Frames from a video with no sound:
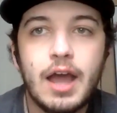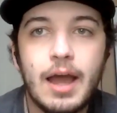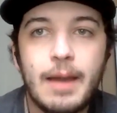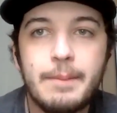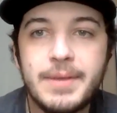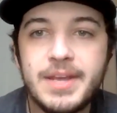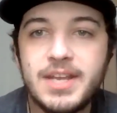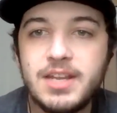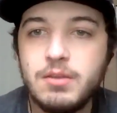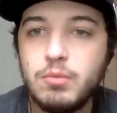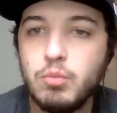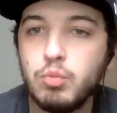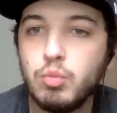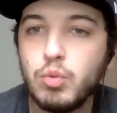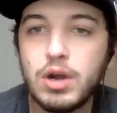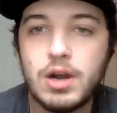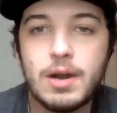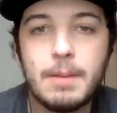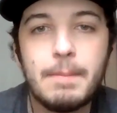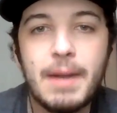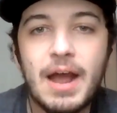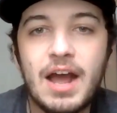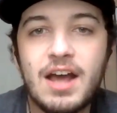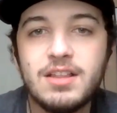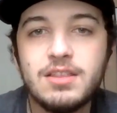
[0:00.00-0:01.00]
I mean,
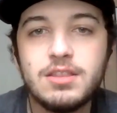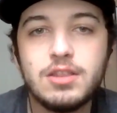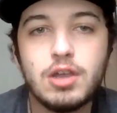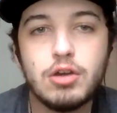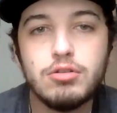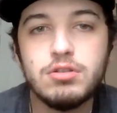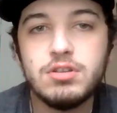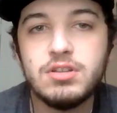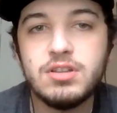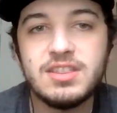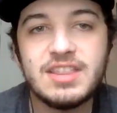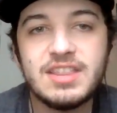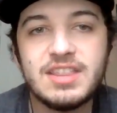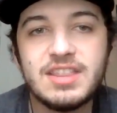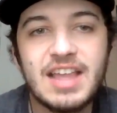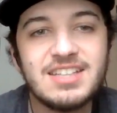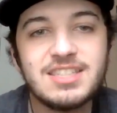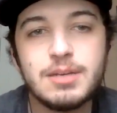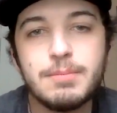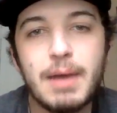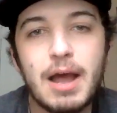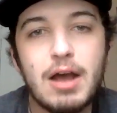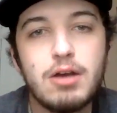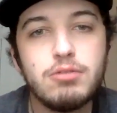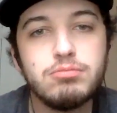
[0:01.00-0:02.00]
we're about though
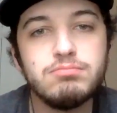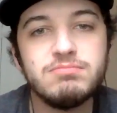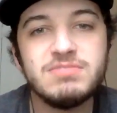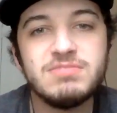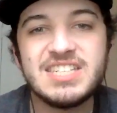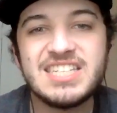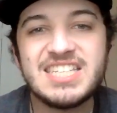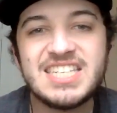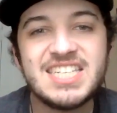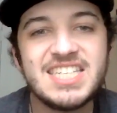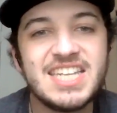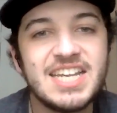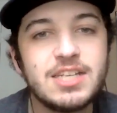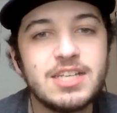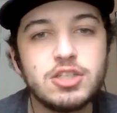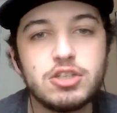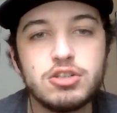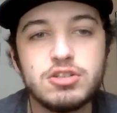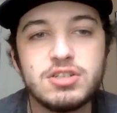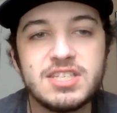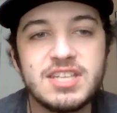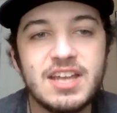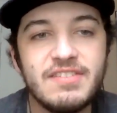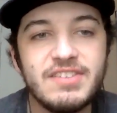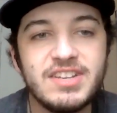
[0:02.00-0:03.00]
that's about six
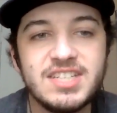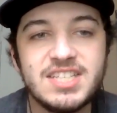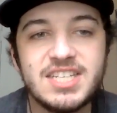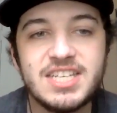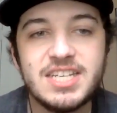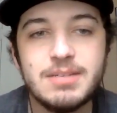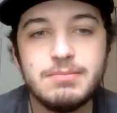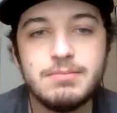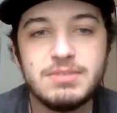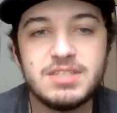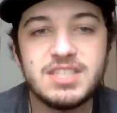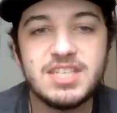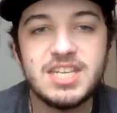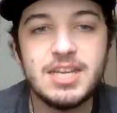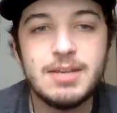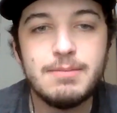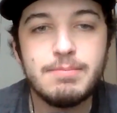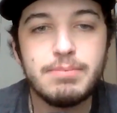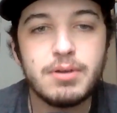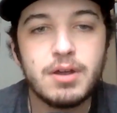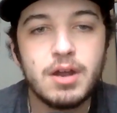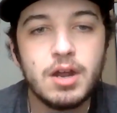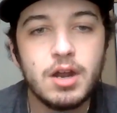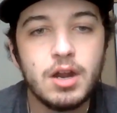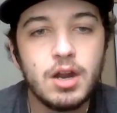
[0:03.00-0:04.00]
or seven teams
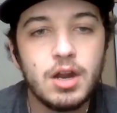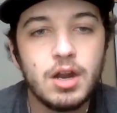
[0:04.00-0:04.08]
deep